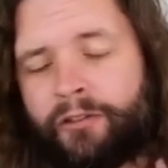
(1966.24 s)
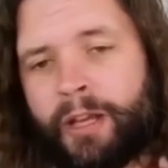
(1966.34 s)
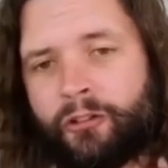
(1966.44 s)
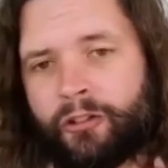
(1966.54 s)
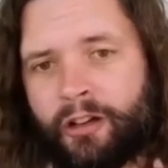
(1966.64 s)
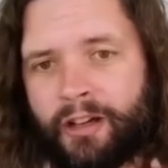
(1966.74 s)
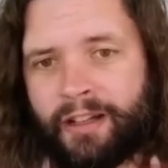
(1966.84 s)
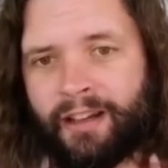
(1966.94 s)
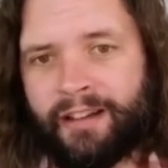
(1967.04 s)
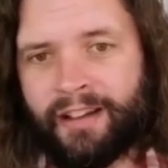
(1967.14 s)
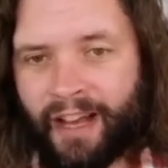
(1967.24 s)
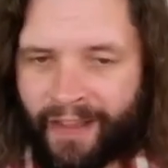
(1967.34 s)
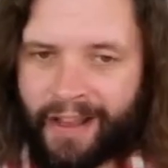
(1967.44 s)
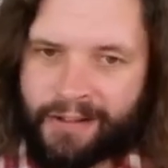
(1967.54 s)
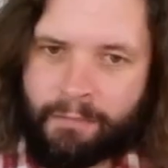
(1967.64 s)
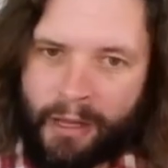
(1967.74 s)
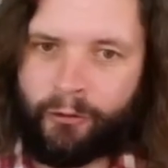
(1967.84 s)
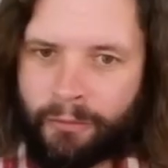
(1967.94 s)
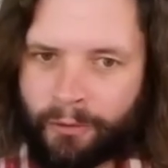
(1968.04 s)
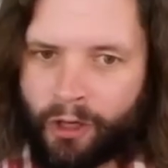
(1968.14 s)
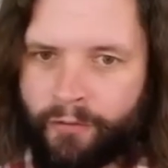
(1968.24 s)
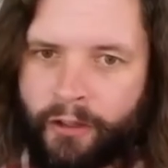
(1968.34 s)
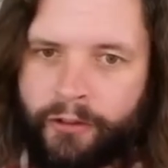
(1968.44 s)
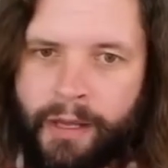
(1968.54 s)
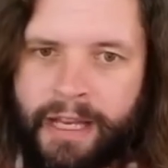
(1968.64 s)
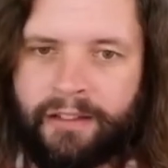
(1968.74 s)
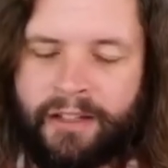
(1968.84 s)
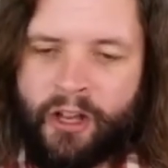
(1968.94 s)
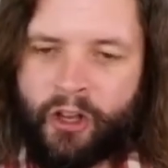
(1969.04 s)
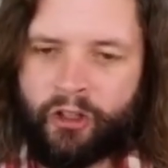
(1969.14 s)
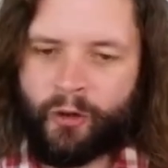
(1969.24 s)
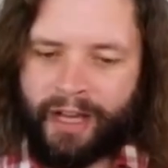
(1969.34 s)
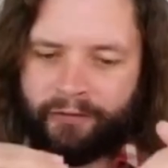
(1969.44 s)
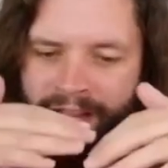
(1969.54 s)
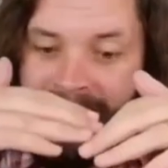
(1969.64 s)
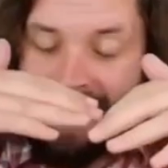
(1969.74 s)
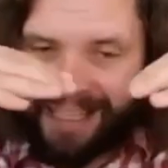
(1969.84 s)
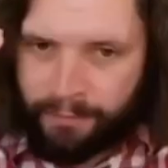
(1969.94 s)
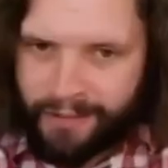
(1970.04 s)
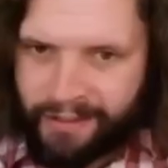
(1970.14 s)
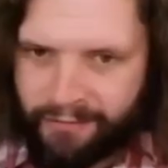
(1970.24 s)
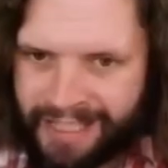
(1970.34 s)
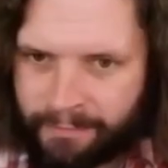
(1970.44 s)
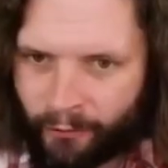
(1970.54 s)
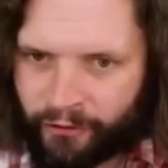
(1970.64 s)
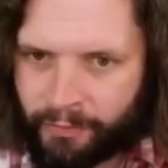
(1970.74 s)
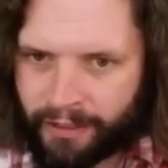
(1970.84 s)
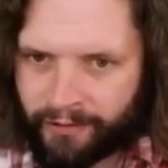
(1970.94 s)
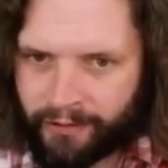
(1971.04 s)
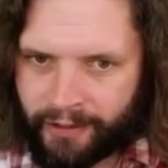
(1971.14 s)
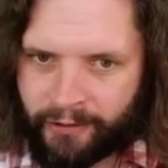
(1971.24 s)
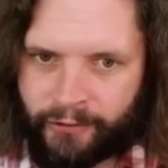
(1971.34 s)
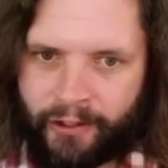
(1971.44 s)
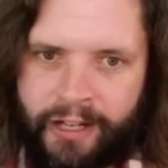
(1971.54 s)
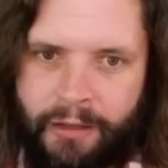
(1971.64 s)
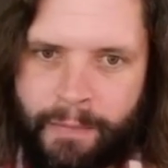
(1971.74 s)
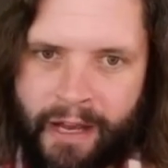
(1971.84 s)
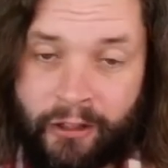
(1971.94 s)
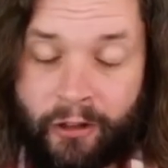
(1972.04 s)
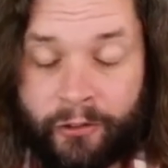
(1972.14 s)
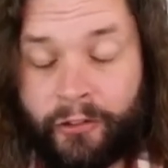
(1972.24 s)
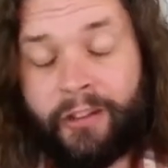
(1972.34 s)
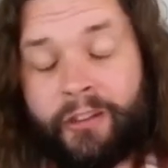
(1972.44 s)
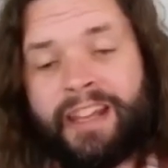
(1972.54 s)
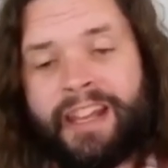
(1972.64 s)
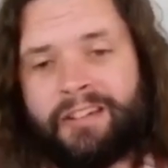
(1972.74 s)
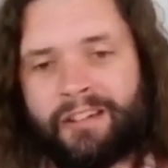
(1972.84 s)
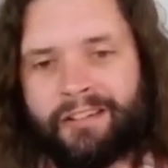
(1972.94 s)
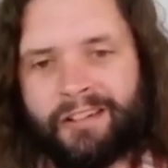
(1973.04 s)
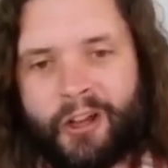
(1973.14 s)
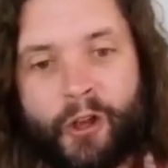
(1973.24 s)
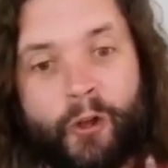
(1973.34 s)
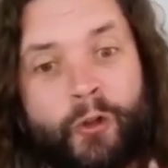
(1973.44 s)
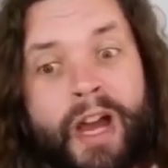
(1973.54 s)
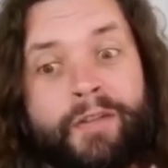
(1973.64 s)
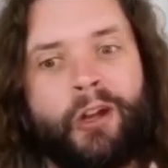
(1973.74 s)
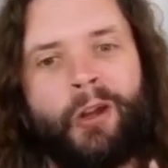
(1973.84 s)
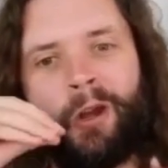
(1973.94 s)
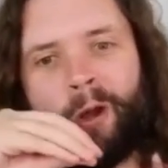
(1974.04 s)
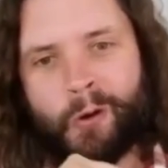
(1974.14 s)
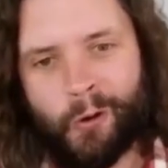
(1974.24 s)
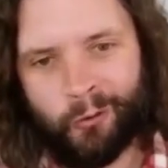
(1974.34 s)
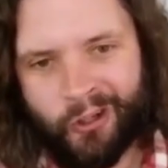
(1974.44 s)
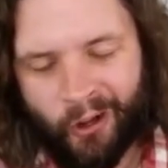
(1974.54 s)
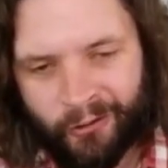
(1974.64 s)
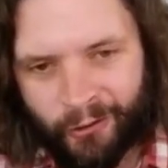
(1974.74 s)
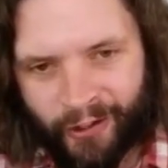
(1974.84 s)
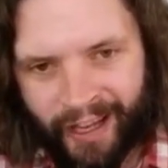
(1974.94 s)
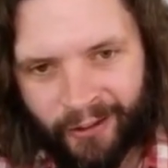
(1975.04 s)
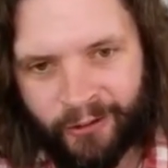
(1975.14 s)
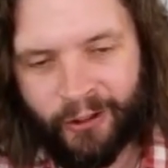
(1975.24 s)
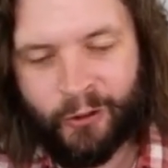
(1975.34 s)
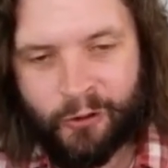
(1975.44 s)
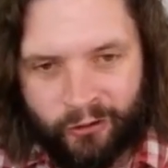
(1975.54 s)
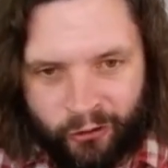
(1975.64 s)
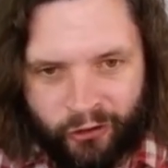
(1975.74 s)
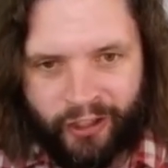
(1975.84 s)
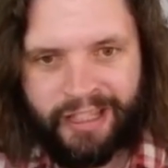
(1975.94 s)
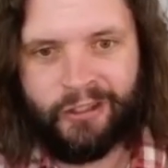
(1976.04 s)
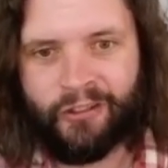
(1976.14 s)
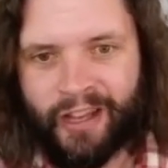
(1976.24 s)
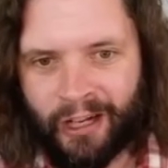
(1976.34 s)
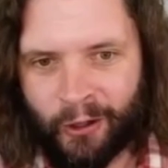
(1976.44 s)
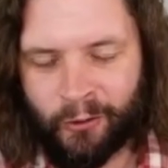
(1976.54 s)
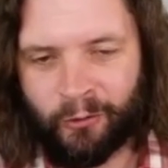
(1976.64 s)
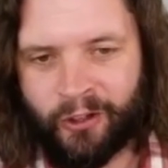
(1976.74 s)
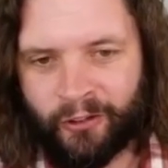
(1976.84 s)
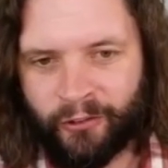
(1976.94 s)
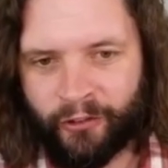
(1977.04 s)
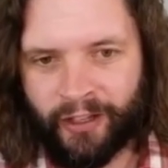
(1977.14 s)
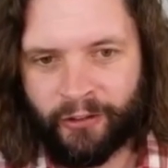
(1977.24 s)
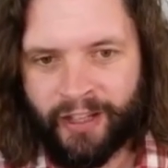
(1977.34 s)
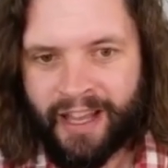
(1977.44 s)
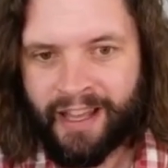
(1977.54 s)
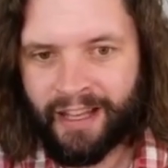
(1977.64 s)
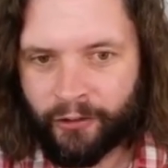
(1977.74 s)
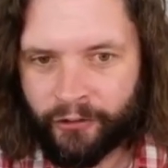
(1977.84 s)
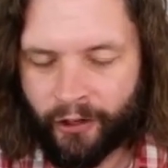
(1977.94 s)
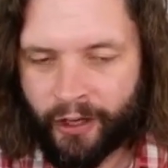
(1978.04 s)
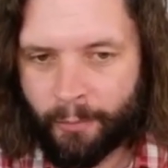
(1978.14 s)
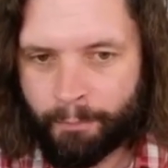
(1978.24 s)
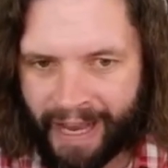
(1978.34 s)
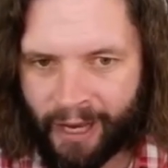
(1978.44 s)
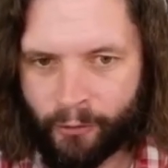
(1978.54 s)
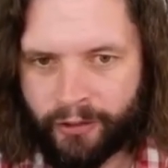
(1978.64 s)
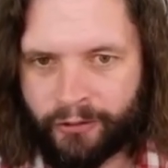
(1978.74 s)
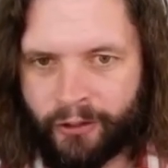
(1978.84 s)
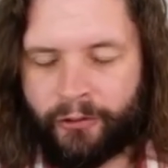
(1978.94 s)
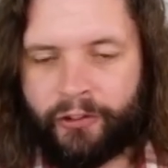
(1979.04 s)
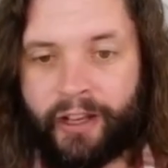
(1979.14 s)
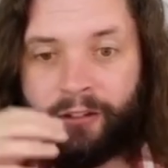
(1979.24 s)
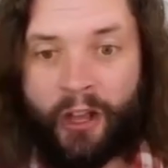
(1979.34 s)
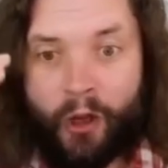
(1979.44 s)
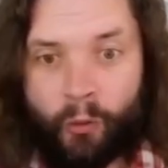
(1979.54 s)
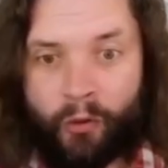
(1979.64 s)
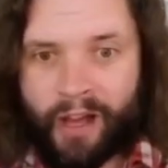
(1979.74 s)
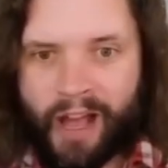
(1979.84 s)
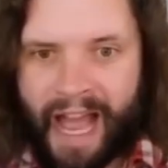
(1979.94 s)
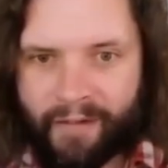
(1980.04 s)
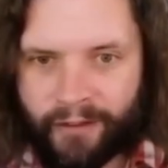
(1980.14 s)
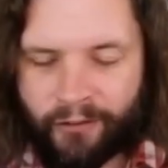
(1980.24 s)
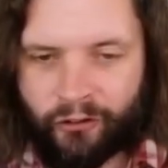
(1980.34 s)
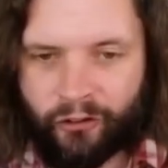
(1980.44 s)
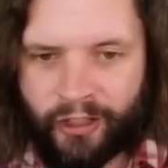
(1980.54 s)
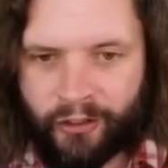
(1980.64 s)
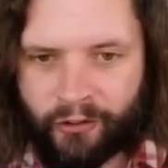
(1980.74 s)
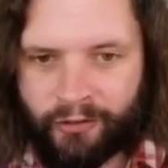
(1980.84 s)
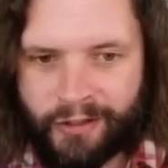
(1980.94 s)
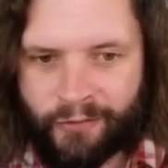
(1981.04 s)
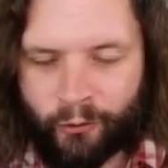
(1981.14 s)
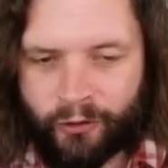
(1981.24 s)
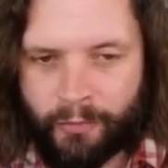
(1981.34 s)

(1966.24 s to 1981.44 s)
information hiding and that's the building block of our domain. You have explicit responsibilities inside a bounded context that are hidden. You have a local context, and you can change that local context inside the bounded context without having to change the rest of your